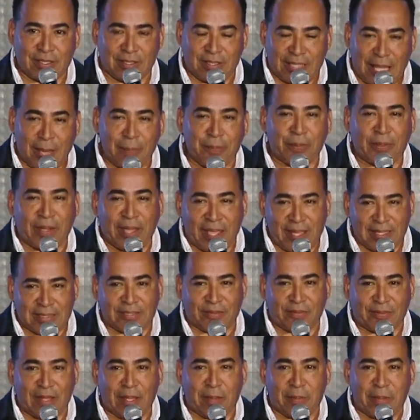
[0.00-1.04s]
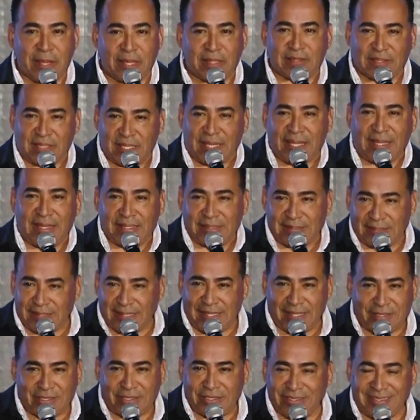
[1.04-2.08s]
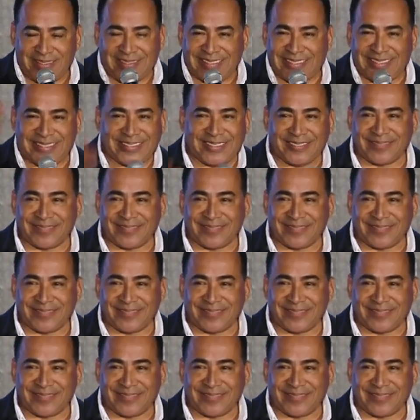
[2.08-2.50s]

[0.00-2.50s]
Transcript: Clap your hands if that makes any sense. You just.